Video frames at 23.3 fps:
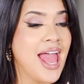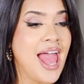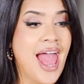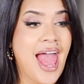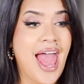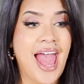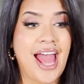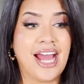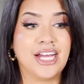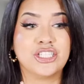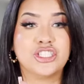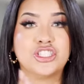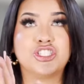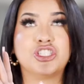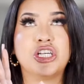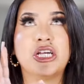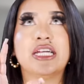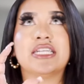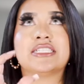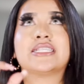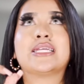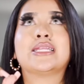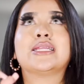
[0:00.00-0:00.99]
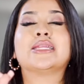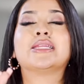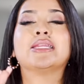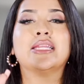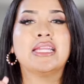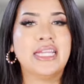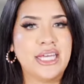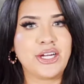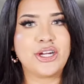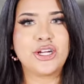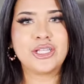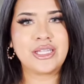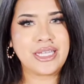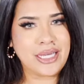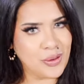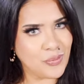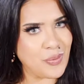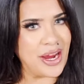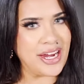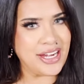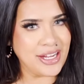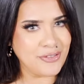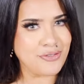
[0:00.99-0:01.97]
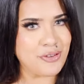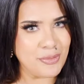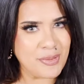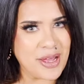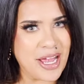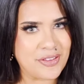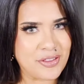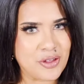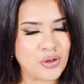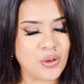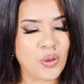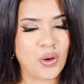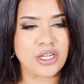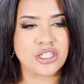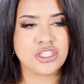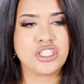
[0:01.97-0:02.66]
and she is literally waiting for me at the door.